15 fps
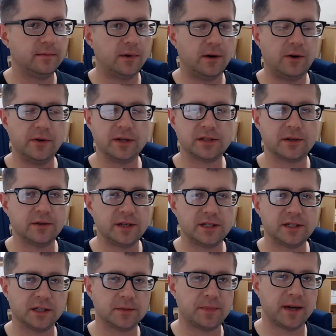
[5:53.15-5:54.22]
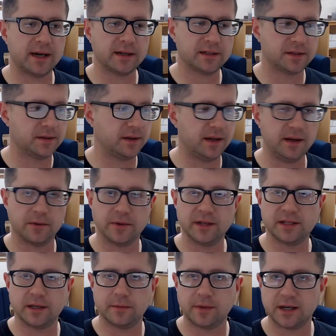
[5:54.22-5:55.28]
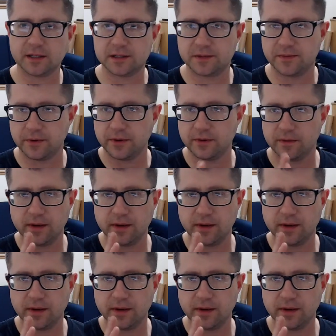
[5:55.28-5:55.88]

Always 36 packs in a retail box for